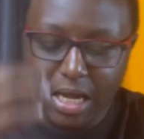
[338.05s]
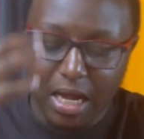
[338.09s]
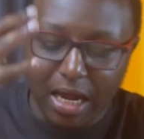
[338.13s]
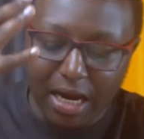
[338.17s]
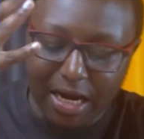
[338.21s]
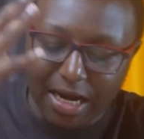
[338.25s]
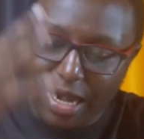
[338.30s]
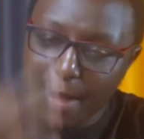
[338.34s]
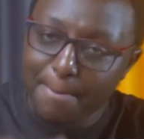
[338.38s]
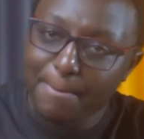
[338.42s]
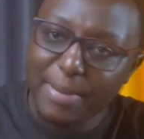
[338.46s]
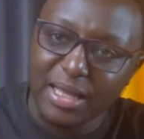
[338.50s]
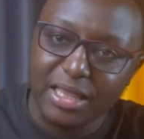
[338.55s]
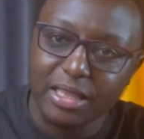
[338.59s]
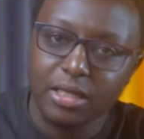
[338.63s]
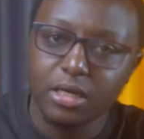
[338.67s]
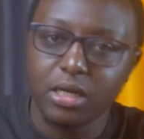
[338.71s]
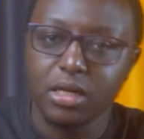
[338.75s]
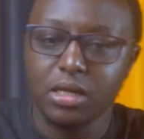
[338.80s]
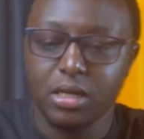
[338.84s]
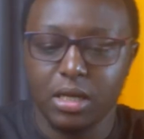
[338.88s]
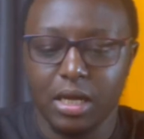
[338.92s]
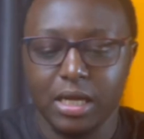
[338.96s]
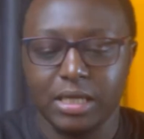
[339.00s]
Number
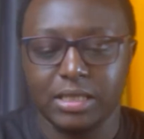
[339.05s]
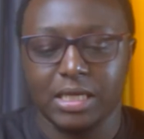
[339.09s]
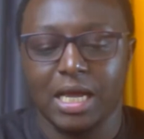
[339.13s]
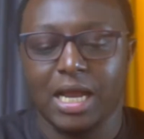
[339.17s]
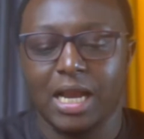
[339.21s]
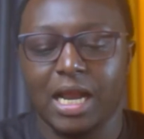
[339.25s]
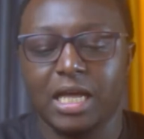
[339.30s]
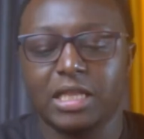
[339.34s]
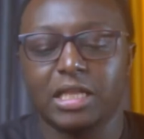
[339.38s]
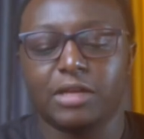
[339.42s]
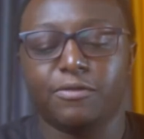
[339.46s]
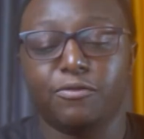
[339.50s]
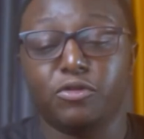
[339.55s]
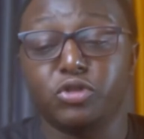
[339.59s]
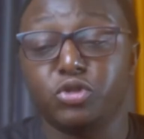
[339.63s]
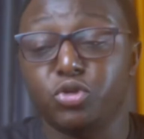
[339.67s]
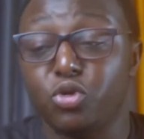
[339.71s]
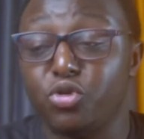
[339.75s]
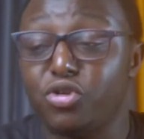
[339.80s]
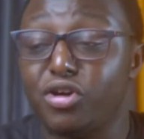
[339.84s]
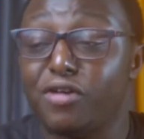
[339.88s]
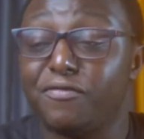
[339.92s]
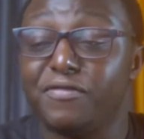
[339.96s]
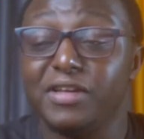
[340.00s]
3 is I learned that
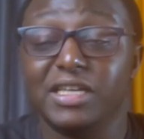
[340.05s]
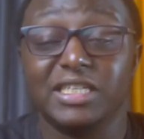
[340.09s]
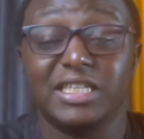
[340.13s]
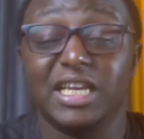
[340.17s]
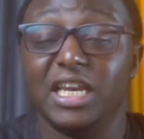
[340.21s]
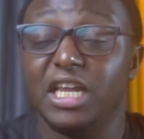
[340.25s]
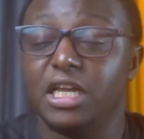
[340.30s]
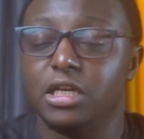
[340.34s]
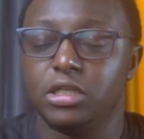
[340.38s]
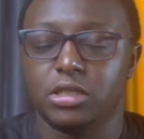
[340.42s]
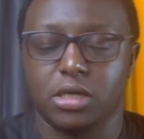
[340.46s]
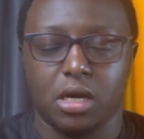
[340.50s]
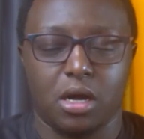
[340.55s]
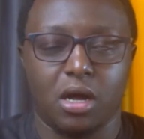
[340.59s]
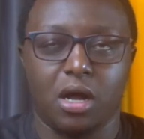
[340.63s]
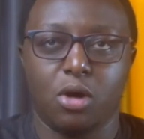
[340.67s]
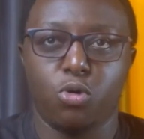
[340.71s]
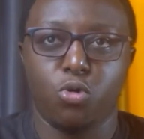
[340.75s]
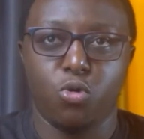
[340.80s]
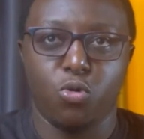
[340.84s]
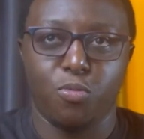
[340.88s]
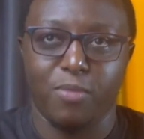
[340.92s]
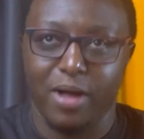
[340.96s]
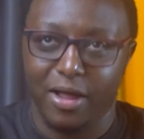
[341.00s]
photography is leisure.
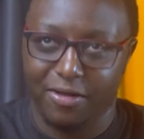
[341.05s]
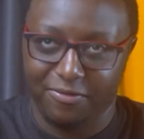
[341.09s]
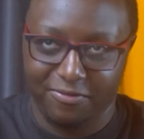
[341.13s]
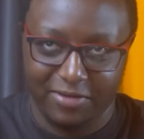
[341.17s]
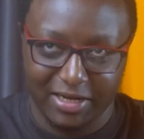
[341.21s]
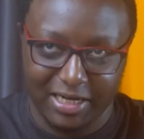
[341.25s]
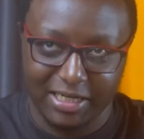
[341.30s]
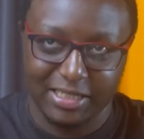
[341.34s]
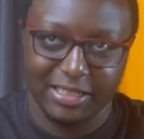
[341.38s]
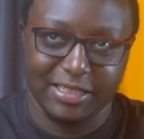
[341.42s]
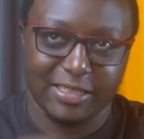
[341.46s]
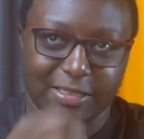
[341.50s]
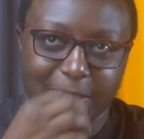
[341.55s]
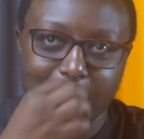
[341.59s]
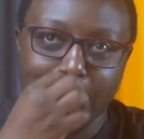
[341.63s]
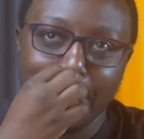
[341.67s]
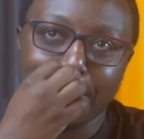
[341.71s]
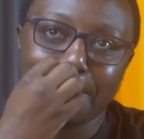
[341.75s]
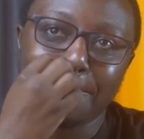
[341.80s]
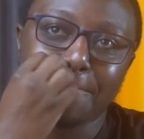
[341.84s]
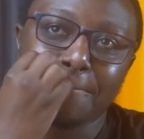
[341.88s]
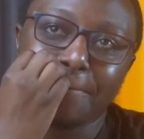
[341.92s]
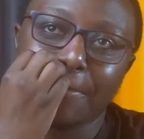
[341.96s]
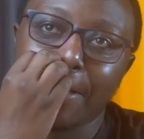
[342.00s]
Oh, my friend,
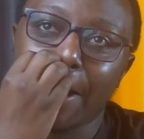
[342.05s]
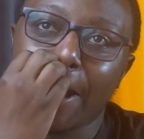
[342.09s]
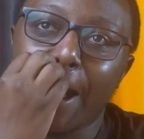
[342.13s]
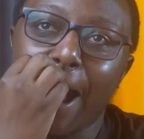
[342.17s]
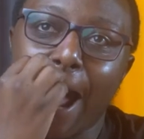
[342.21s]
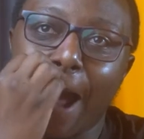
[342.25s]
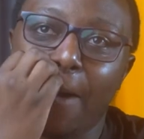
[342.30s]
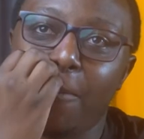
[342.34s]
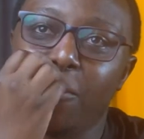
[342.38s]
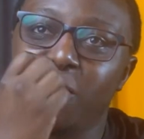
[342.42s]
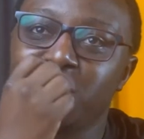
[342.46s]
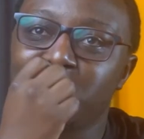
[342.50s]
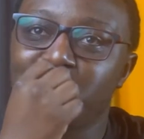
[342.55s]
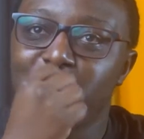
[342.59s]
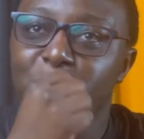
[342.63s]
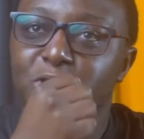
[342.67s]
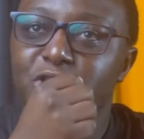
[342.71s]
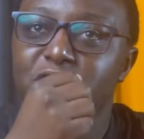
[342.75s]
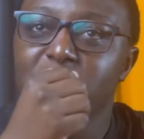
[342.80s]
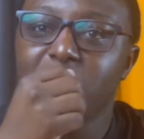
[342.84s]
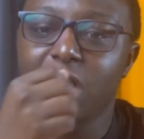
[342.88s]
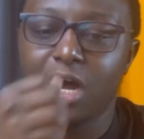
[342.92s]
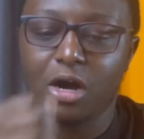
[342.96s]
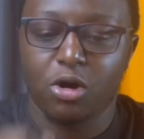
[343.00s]
I was
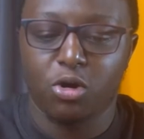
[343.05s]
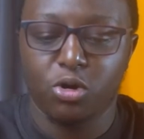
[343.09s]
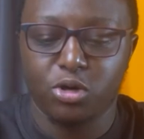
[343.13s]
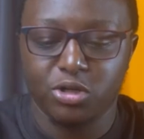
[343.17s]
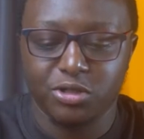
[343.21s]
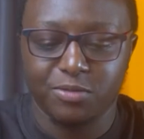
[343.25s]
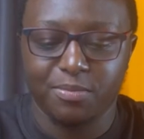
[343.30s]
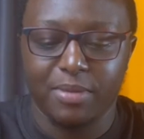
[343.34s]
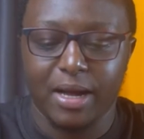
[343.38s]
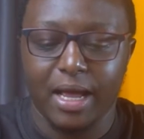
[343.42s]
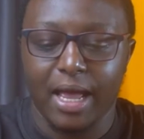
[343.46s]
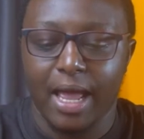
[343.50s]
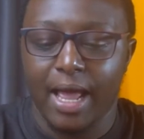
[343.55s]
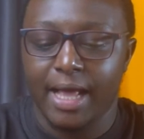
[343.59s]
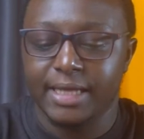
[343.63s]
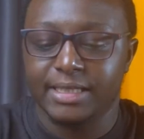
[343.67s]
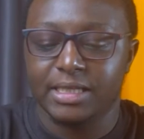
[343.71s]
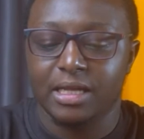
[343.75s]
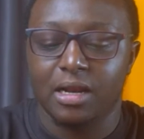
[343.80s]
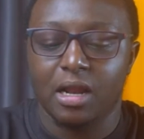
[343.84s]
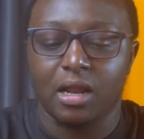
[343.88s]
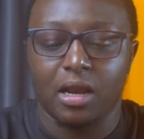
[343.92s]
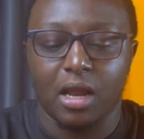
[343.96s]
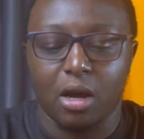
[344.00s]
watching a course by
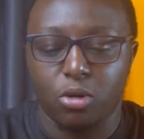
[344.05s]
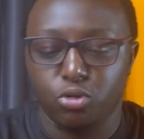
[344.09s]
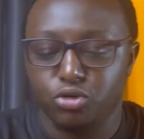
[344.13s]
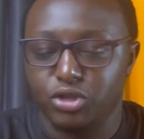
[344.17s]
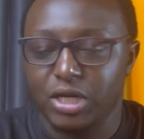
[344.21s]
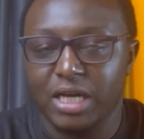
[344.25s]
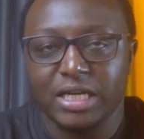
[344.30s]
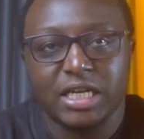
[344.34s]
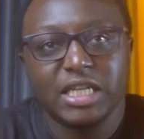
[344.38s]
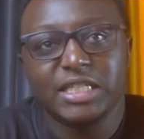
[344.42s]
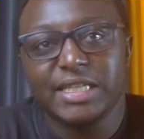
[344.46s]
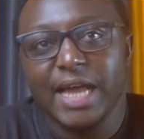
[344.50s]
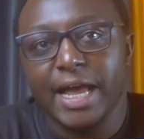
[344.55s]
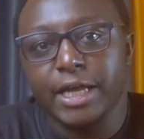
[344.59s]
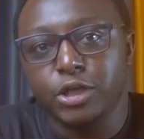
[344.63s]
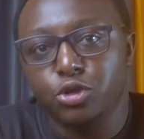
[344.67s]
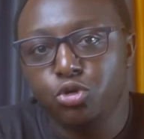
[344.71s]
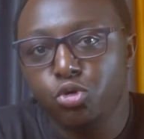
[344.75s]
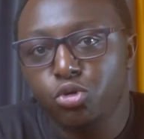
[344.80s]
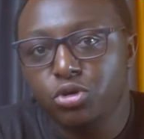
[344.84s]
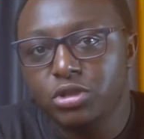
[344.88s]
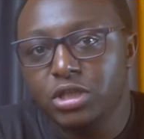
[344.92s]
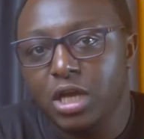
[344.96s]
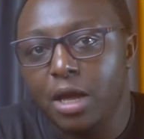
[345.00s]
SLR Lounge. At least I
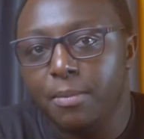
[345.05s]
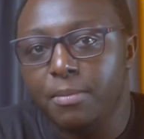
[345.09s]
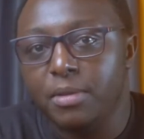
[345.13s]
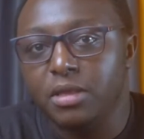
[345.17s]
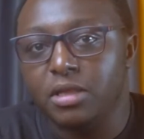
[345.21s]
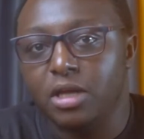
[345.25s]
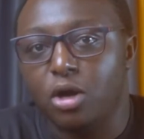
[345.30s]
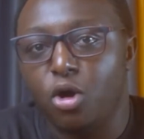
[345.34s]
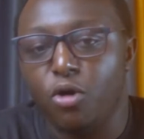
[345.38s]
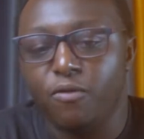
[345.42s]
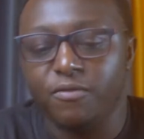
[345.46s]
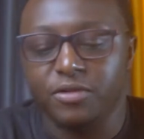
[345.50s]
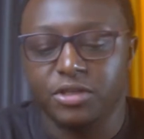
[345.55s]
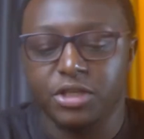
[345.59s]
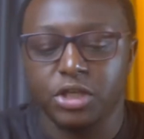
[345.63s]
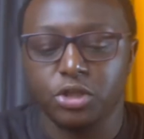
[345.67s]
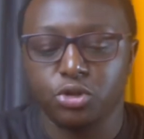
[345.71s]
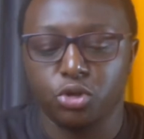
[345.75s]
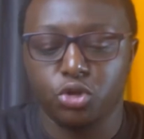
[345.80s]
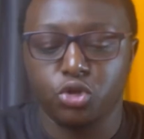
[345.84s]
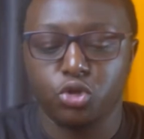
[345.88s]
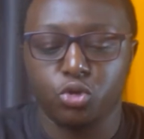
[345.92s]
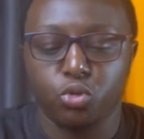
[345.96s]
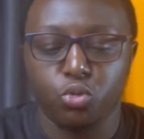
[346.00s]
took time in the COVID
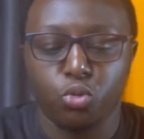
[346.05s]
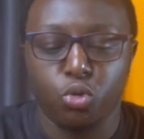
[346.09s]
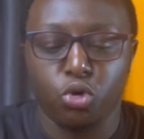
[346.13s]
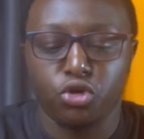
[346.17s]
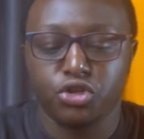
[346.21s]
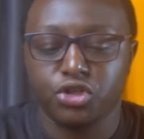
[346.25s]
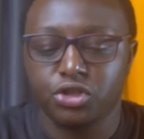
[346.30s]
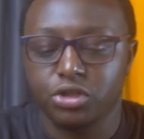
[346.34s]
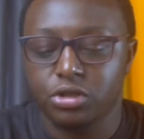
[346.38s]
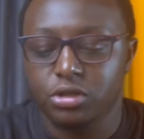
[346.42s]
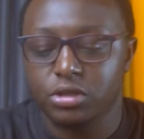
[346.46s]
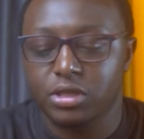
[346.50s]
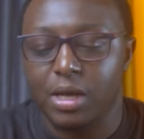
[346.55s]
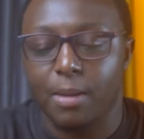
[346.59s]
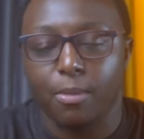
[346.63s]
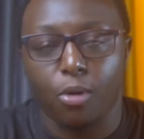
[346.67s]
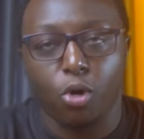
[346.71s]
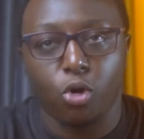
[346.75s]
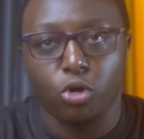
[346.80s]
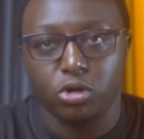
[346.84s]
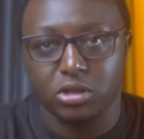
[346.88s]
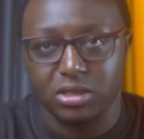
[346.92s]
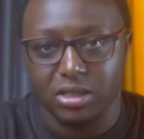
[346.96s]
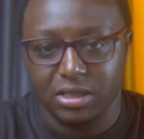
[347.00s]
season to watch some
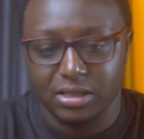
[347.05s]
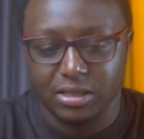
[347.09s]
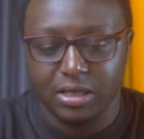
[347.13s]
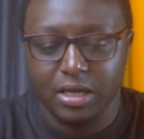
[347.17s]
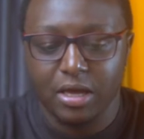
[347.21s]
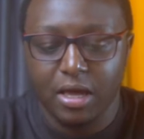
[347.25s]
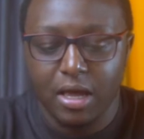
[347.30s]
courses,